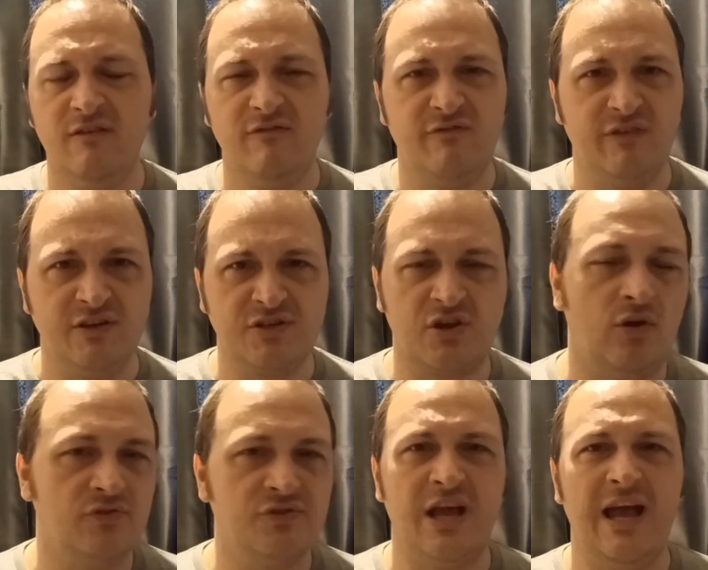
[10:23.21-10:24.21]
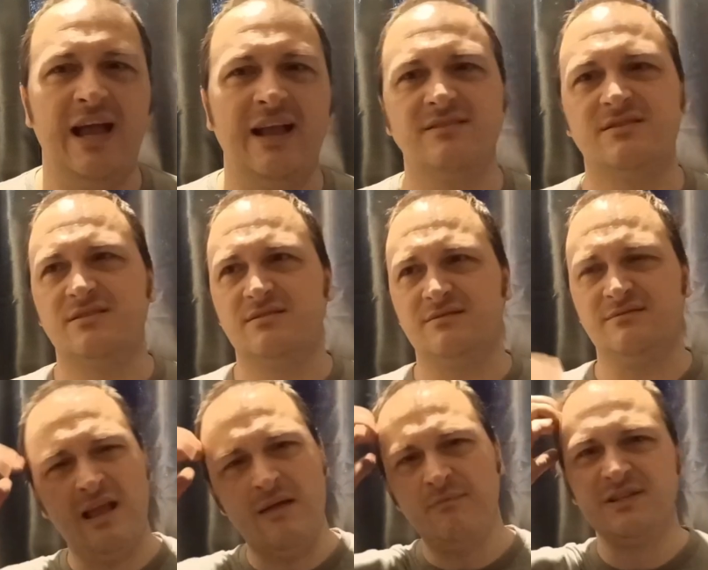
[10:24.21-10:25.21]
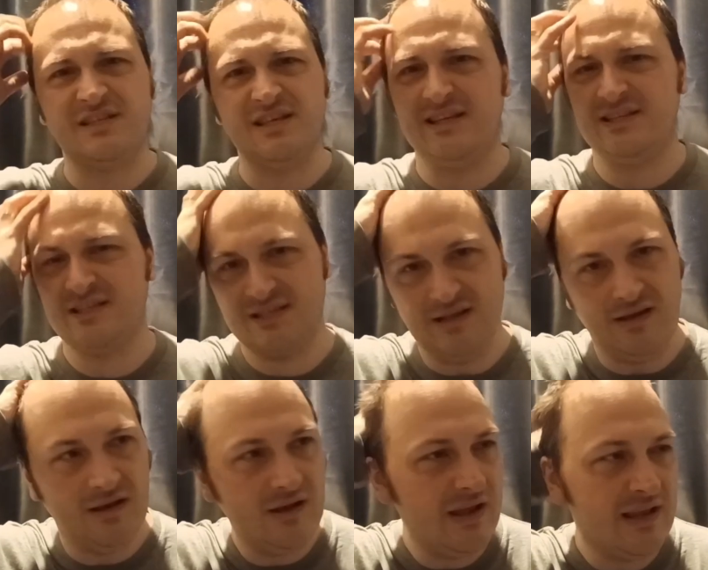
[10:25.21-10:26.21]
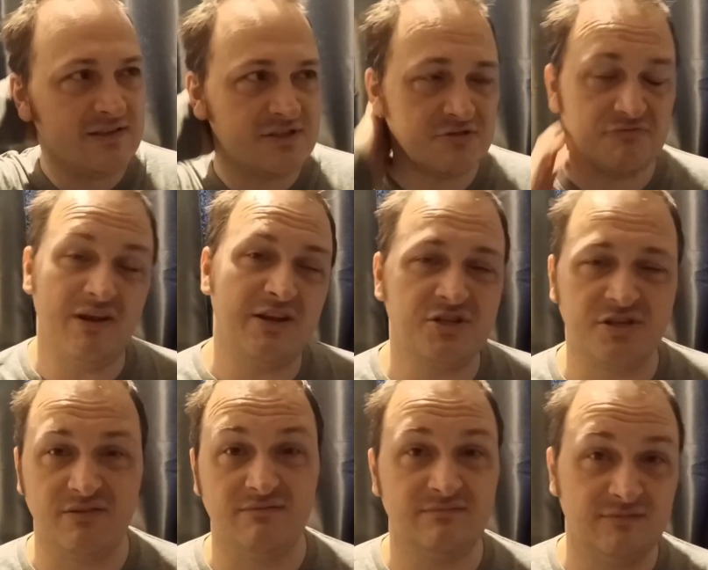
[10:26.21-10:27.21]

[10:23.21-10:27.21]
First Contact, Nemesis, uh, Insurrection,